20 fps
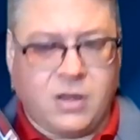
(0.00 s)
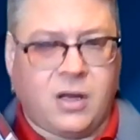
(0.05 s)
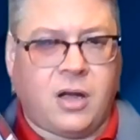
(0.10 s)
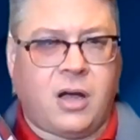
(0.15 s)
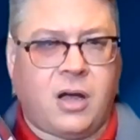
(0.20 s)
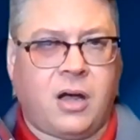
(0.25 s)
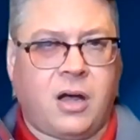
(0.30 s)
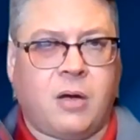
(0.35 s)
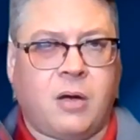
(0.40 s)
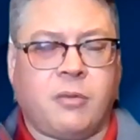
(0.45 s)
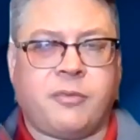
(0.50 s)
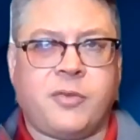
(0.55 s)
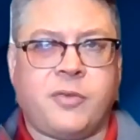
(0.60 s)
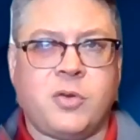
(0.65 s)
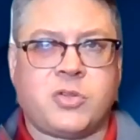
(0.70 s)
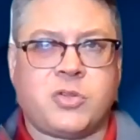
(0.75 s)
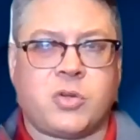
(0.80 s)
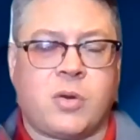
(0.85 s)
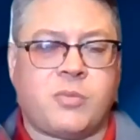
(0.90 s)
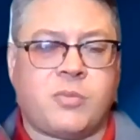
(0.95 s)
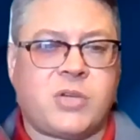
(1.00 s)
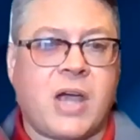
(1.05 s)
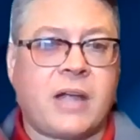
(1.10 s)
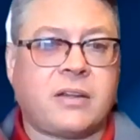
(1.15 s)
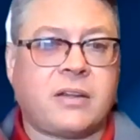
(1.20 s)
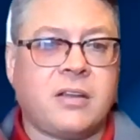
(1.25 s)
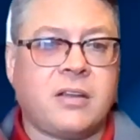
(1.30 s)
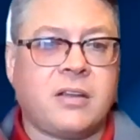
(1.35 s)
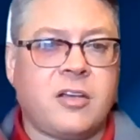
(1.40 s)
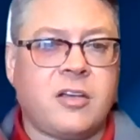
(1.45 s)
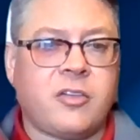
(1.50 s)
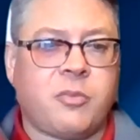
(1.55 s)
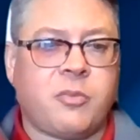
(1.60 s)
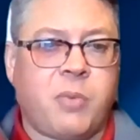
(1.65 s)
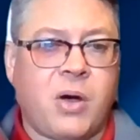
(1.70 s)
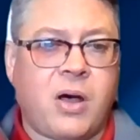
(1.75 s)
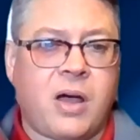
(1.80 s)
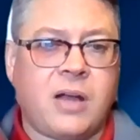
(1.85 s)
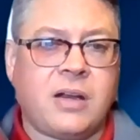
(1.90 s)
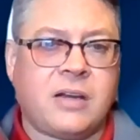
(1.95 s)
uh, future objective,
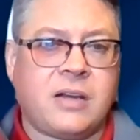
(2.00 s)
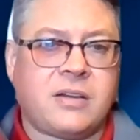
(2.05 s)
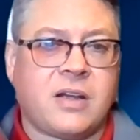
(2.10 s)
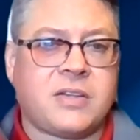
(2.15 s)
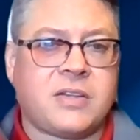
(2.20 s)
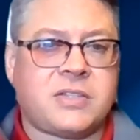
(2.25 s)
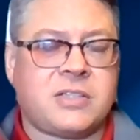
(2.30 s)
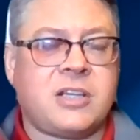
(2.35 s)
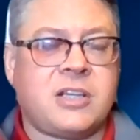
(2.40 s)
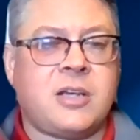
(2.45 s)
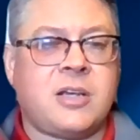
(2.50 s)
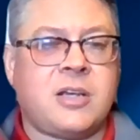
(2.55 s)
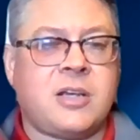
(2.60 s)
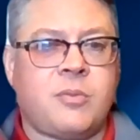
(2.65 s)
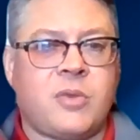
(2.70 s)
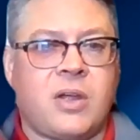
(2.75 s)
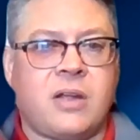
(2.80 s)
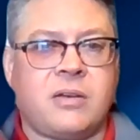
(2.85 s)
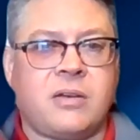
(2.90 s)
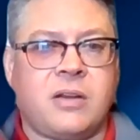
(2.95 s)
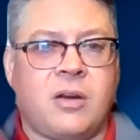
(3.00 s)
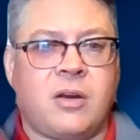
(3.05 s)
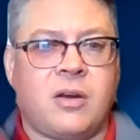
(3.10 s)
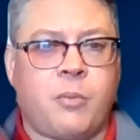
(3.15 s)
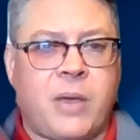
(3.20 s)
but it does seem that you know,